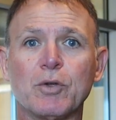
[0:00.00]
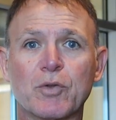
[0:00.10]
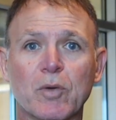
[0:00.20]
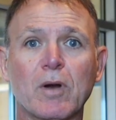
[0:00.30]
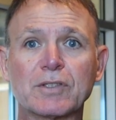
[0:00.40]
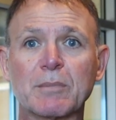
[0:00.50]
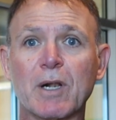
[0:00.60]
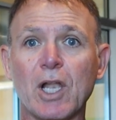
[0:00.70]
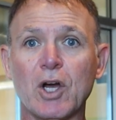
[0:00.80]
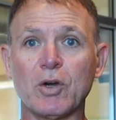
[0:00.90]
you throw on some
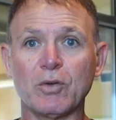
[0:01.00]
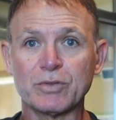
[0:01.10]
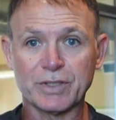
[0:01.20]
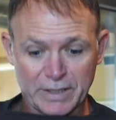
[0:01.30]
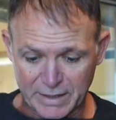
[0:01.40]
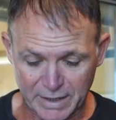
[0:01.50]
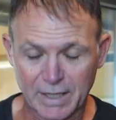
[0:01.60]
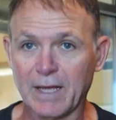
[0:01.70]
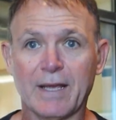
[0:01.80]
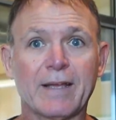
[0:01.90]
clothes,
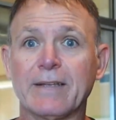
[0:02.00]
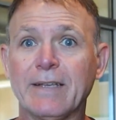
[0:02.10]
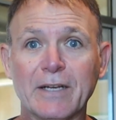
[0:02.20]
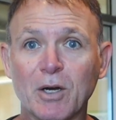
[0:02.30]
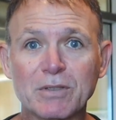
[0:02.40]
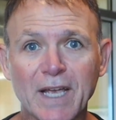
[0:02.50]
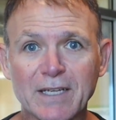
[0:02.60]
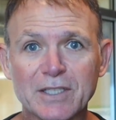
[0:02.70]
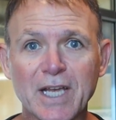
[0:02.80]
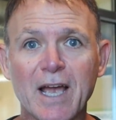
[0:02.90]
you don't take
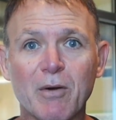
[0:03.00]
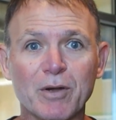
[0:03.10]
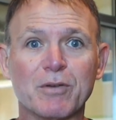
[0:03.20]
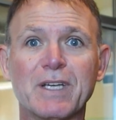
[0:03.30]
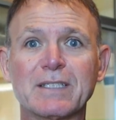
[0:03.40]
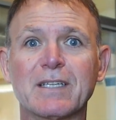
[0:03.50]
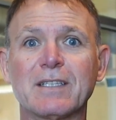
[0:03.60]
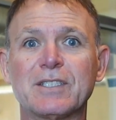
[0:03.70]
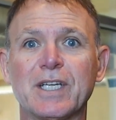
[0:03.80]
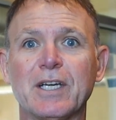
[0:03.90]
a shower, you get to
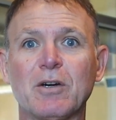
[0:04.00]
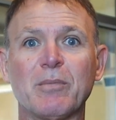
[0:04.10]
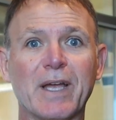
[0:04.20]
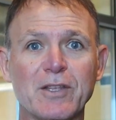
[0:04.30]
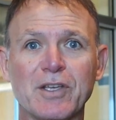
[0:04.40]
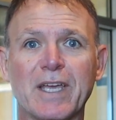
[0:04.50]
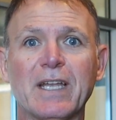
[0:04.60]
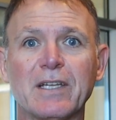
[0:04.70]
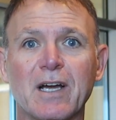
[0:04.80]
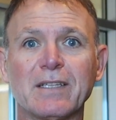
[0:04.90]
the gym and you get
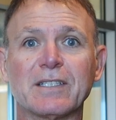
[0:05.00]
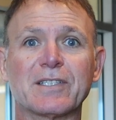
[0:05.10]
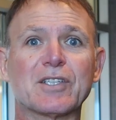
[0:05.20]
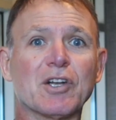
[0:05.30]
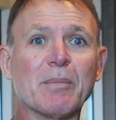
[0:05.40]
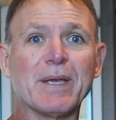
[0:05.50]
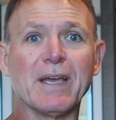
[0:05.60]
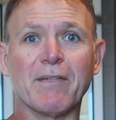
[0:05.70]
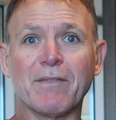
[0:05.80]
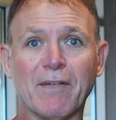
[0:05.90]
it done. This is going to be
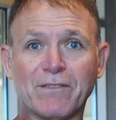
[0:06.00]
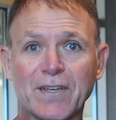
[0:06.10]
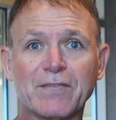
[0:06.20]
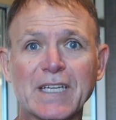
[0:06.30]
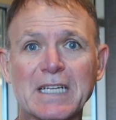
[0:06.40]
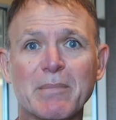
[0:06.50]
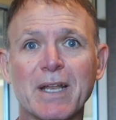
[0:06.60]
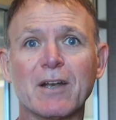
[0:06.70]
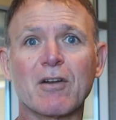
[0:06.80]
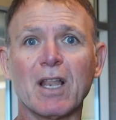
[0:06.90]
a
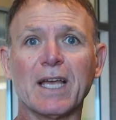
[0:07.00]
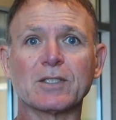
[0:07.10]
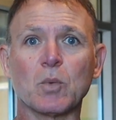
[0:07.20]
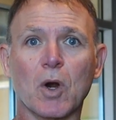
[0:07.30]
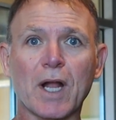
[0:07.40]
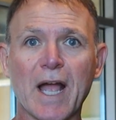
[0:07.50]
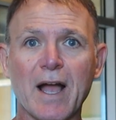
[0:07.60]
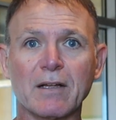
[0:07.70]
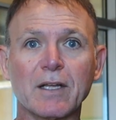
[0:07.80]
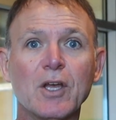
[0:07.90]
15-minute or less
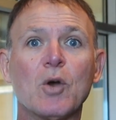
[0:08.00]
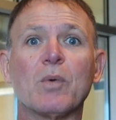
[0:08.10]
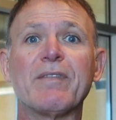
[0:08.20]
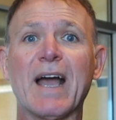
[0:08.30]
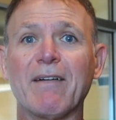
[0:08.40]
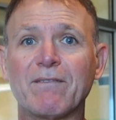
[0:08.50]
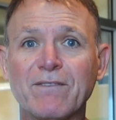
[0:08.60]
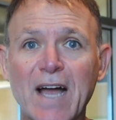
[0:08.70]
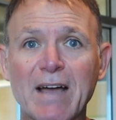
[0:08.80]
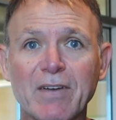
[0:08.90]
workout. We got
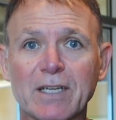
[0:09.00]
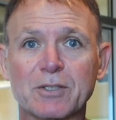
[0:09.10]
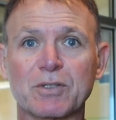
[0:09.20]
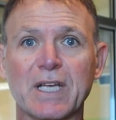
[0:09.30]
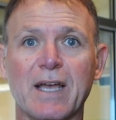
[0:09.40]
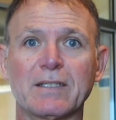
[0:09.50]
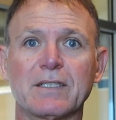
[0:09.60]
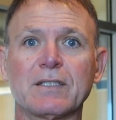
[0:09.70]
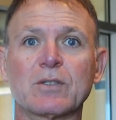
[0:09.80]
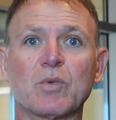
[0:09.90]
5
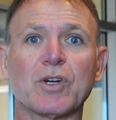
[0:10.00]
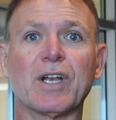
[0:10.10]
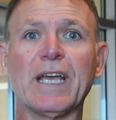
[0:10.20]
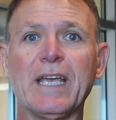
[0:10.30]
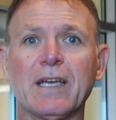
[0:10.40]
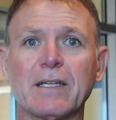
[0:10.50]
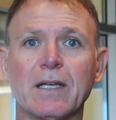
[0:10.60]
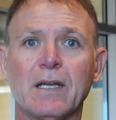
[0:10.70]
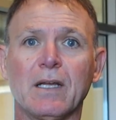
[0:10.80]
exercises. We're going to hit